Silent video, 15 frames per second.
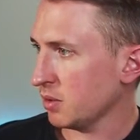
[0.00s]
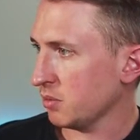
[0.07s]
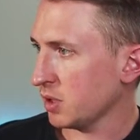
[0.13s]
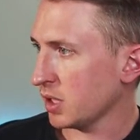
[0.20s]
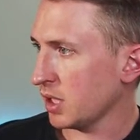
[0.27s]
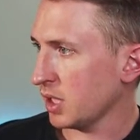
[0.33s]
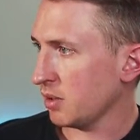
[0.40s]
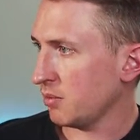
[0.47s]
I'm
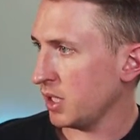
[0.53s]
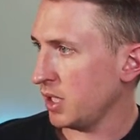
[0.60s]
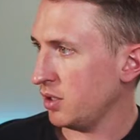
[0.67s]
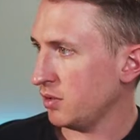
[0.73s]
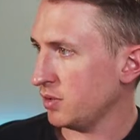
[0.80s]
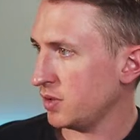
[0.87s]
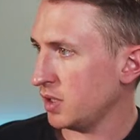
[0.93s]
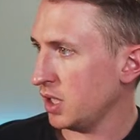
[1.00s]
looking at my
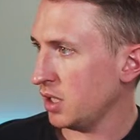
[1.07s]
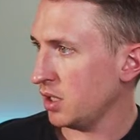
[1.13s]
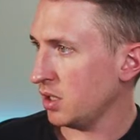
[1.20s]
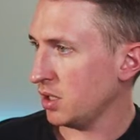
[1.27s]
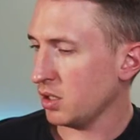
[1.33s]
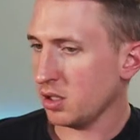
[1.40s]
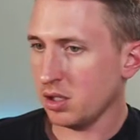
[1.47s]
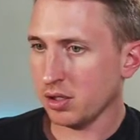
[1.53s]
notes
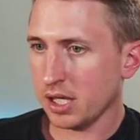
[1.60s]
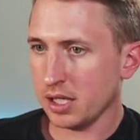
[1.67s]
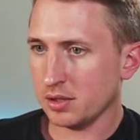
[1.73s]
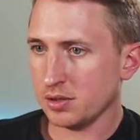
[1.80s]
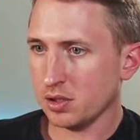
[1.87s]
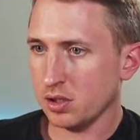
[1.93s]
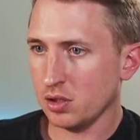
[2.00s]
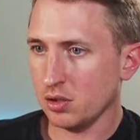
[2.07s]
here. Okay,
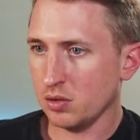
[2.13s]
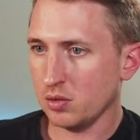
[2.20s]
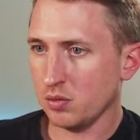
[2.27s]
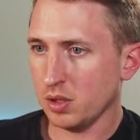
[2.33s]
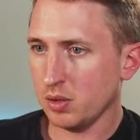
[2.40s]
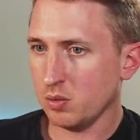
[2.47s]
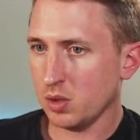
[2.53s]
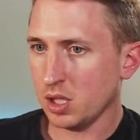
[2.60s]
so
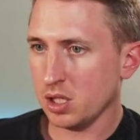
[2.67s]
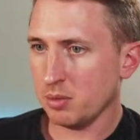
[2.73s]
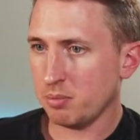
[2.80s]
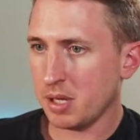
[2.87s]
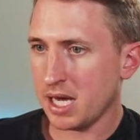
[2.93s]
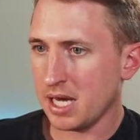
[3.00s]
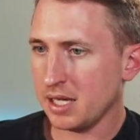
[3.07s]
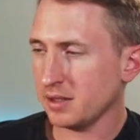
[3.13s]
we want to
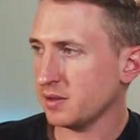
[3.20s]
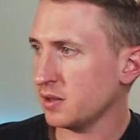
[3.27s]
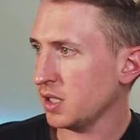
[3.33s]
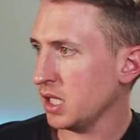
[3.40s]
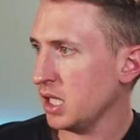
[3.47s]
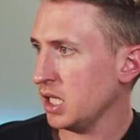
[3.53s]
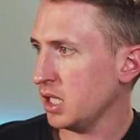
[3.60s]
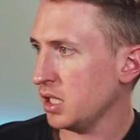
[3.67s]
pass
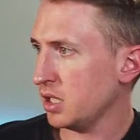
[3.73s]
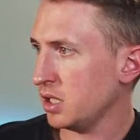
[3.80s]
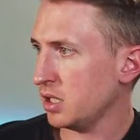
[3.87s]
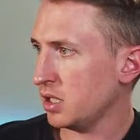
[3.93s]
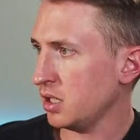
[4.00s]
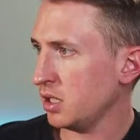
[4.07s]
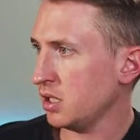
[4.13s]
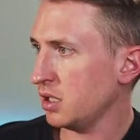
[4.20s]

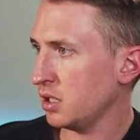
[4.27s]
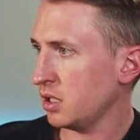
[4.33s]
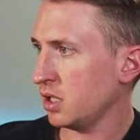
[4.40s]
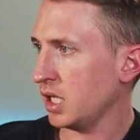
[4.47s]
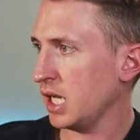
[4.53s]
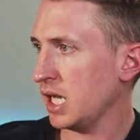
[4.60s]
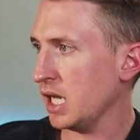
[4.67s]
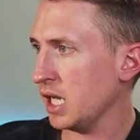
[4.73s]
in
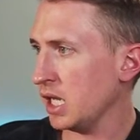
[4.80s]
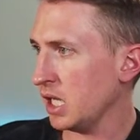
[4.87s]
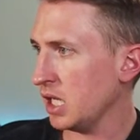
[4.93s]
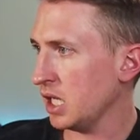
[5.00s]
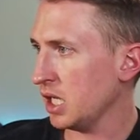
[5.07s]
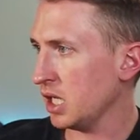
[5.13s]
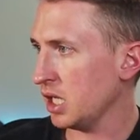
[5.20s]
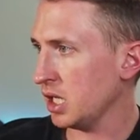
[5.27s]

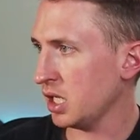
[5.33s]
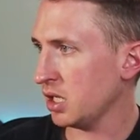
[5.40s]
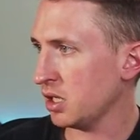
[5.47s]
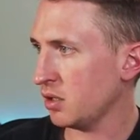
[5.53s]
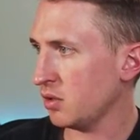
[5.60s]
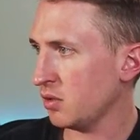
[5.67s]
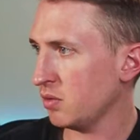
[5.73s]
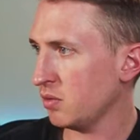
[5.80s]
we
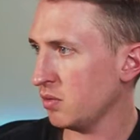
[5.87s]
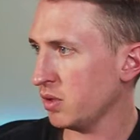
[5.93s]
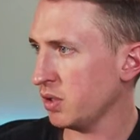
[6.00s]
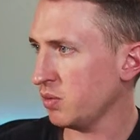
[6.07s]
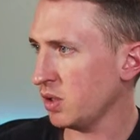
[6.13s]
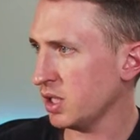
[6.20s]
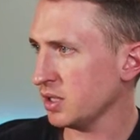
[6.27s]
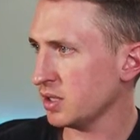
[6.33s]

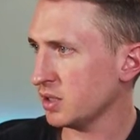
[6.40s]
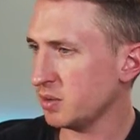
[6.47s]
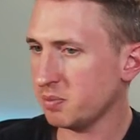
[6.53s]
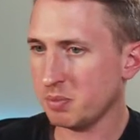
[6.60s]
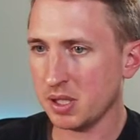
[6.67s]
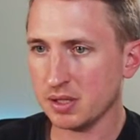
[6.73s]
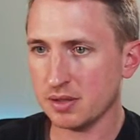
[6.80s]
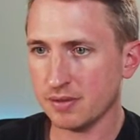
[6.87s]
want to
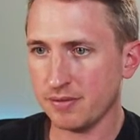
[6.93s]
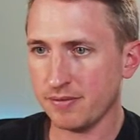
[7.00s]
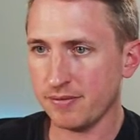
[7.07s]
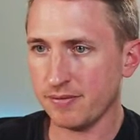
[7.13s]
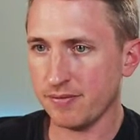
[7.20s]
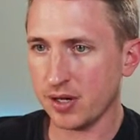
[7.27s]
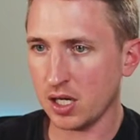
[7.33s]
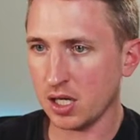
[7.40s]

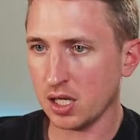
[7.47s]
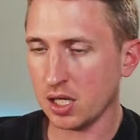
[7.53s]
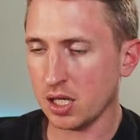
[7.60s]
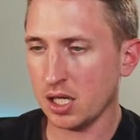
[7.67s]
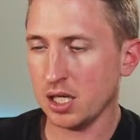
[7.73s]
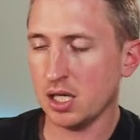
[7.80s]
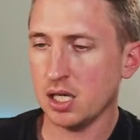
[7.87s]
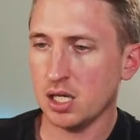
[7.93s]

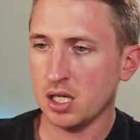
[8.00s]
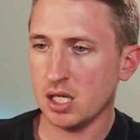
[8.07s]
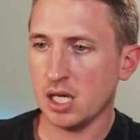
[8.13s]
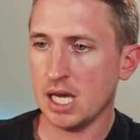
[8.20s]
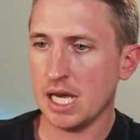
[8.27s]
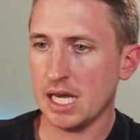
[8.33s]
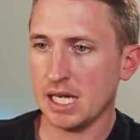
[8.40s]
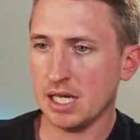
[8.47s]
specify
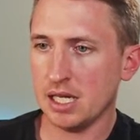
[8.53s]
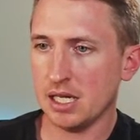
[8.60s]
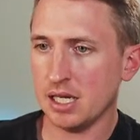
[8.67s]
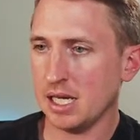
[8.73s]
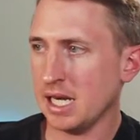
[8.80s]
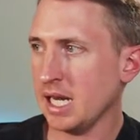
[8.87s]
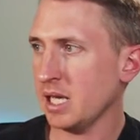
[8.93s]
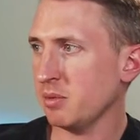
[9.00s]
a
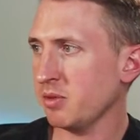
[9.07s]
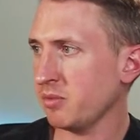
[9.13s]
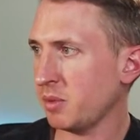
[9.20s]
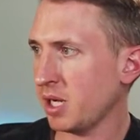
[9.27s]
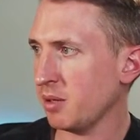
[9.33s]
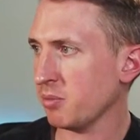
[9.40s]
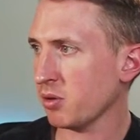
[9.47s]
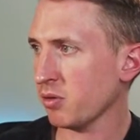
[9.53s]
name of
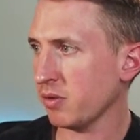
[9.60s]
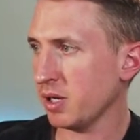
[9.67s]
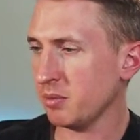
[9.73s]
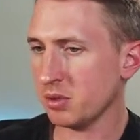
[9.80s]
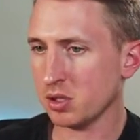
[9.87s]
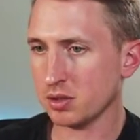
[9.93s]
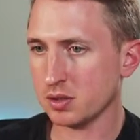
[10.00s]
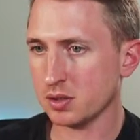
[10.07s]
my
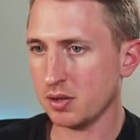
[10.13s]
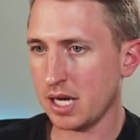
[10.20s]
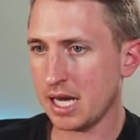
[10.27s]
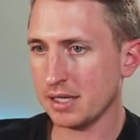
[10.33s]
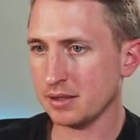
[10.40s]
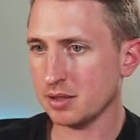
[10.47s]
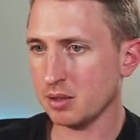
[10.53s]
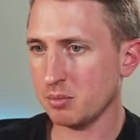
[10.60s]
parameter. So
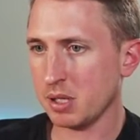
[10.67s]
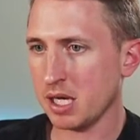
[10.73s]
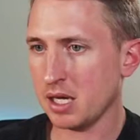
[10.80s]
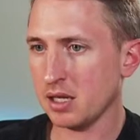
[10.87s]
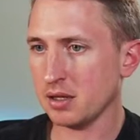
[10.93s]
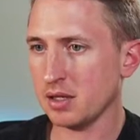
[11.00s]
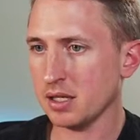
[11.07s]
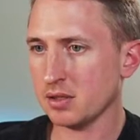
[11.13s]
asset
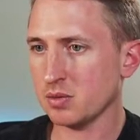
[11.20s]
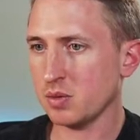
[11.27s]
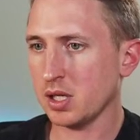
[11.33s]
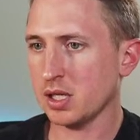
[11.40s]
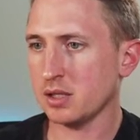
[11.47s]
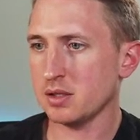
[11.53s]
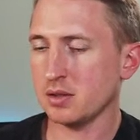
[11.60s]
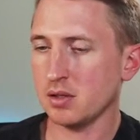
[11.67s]
path, that's why
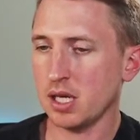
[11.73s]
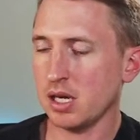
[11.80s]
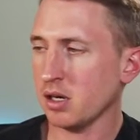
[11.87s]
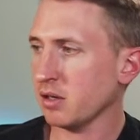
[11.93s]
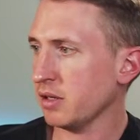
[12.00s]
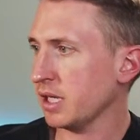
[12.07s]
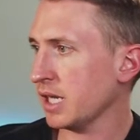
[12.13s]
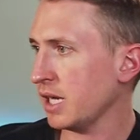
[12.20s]
it's
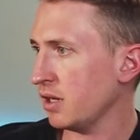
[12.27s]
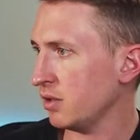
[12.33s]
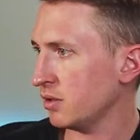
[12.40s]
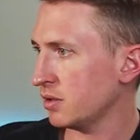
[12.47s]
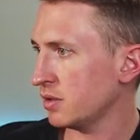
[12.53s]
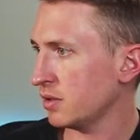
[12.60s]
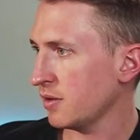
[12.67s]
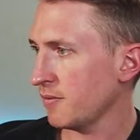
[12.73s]
erroring
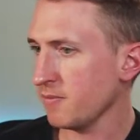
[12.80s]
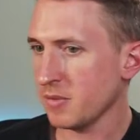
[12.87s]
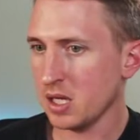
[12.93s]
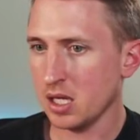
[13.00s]
out.